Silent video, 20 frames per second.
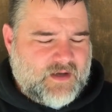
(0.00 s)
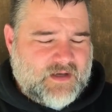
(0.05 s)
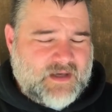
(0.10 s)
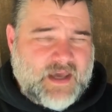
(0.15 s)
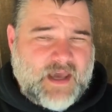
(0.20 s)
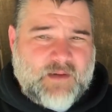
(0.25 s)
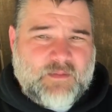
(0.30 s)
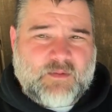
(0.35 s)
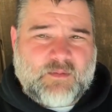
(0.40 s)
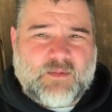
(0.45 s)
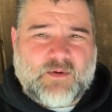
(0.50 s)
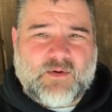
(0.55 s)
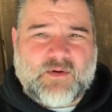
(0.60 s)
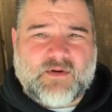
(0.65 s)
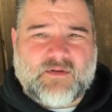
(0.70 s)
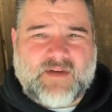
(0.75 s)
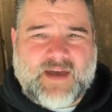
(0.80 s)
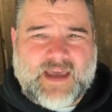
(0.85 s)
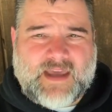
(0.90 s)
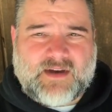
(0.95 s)

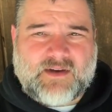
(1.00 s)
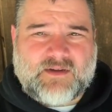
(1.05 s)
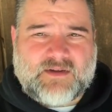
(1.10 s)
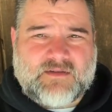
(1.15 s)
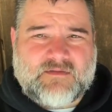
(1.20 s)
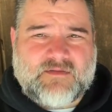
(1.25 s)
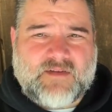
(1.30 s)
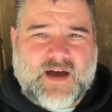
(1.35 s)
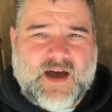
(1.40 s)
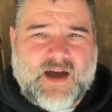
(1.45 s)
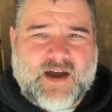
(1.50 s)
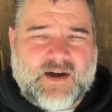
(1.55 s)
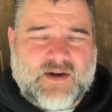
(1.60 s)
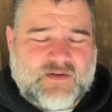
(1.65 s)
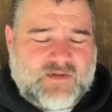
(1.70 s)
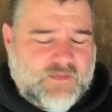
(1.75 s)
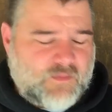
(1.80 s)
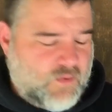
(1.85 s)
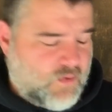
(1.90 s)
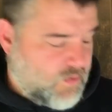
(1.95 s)
capable of handling
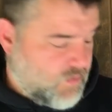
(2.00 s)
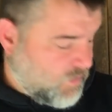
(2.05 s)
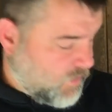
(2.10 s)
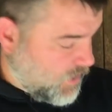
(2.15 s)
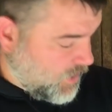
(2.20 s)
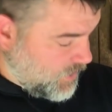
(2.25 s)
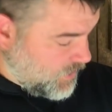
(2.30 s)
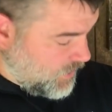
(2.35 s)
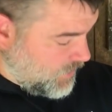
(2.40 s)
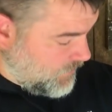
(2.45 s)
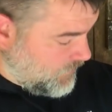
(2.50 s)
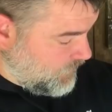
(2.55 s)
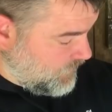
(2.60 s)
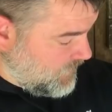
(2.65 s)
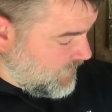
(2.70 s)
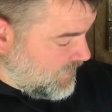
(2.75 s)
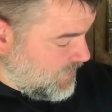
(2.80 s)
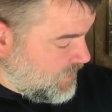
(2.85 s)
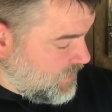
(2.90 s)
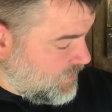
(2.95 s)
fire to boil water.
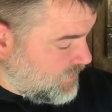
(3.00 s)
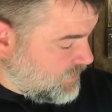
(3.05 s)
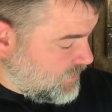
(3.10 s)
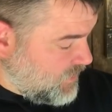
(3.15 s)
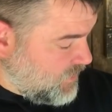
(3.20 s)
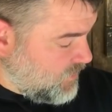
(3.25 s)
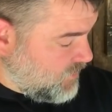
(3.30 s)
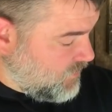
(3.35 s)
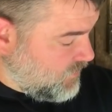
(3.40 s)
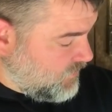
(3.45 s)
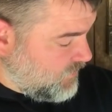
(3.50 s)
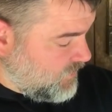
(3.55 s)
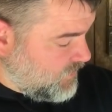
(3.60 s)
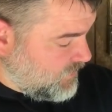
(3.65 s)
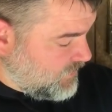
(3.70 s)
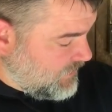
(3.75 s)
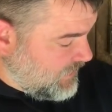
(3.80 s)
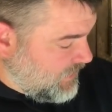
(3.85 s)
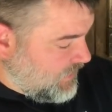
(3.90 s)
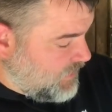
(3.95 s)
So
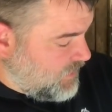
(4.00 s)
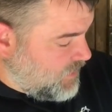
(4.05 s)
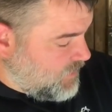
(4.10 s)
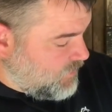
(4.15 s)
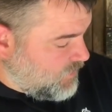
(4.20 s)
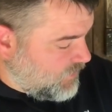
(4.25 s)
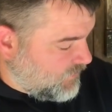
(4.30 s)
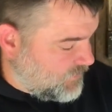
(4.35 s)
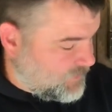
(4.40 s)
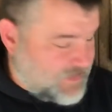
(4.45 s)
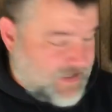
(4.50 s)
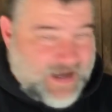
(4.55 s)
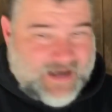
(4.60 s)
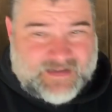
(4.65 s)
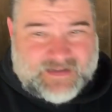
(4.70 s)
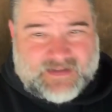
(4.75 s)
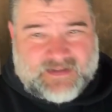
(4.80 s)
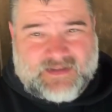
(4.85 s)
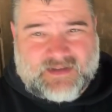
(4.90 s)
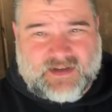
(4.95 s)
there's any number of
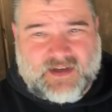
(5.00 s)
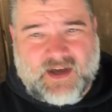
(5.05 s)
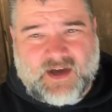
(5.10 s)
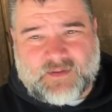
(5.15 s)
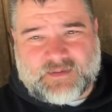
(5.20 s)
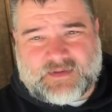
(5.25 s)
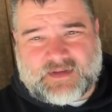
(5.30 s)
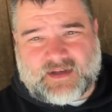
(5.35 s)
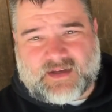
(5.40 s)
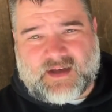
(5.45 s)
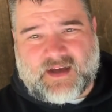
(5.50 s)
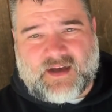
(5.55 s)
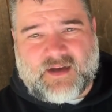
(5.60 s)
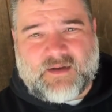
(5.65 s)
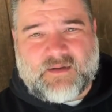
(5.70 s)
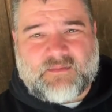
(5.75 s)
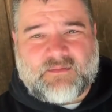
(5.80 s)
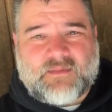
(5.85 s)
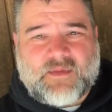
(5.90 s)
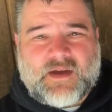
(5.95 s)
sizes of cups that
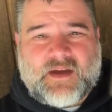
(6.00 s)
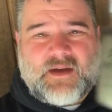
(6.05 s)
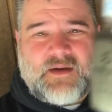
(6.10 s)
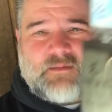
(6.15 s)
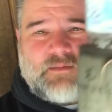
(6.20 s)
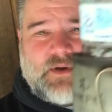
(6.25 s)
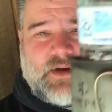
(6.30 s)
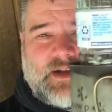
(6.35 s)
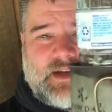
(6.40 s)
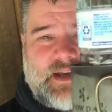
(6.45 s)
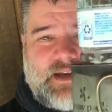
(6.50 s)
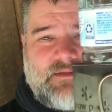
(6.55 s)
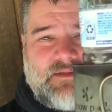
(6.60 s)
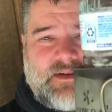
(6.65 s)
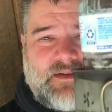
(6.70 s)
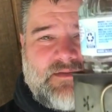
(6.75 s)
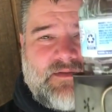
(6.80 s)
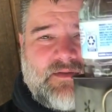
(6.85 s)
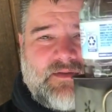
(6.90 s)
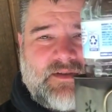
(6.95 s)
come, but
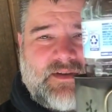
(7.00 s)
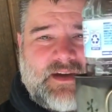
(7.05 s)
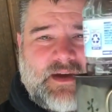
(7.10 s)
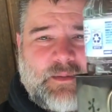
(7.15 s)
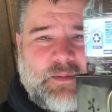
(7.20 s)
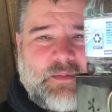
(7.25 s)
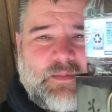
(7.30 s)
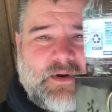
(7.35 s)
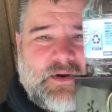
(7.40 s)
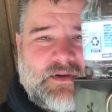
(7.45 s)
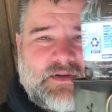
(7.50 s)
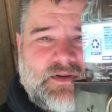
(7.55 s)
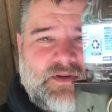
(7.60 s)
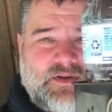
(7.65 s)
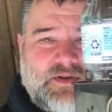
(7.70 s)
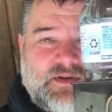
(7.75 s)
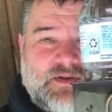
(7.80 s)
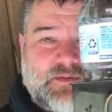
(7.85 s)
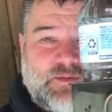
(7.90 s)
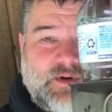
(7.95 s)
even if you're the type of person
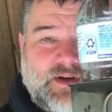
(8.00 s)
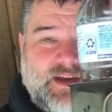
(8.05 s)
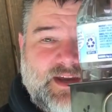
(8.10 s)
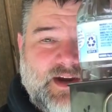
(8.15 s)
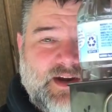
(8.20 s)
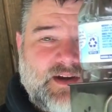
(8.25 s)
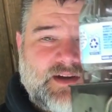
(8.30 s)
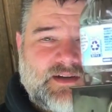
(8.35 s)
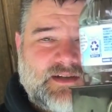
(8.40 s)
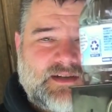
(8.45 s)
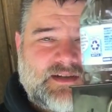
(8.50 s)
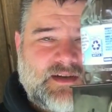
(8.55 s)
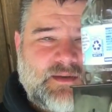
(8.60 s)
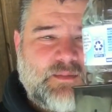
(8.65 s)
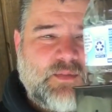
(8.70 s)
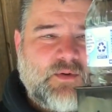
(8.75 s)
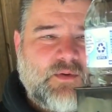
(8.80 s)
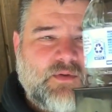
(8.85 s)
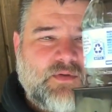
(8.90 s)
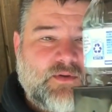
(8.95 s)
you just want to carry a
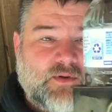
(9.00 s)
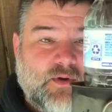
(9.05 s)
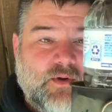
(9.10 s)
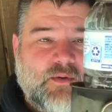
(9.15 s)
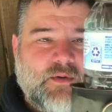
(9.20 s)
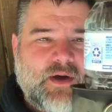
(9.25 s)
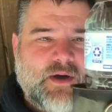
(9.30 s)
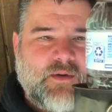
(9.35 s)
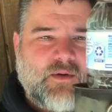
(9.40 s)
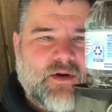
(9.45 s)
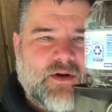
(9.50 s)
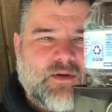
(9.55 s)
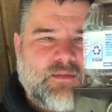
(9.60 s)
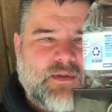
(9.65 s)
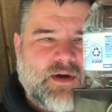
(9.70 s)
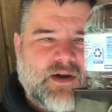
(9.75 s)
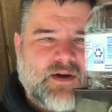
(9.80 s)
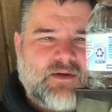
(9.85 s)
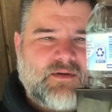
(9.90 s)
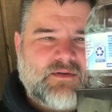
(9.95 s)
simple throwaway water
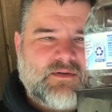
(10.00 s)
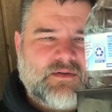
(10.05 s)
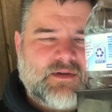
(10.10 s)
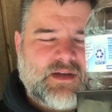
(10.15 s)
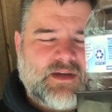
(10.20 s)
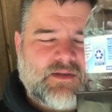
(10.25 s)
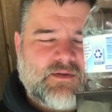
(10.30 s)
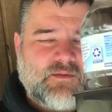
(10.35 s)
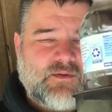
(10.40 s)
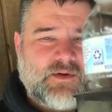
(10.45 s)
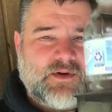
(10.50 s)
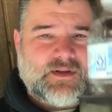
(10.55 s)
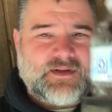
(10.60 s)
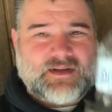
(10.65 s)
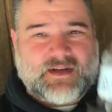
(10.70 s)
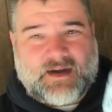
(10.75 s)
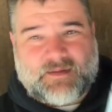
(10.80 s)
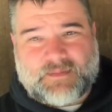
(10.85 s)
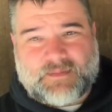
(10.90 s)
bottle in the woods, and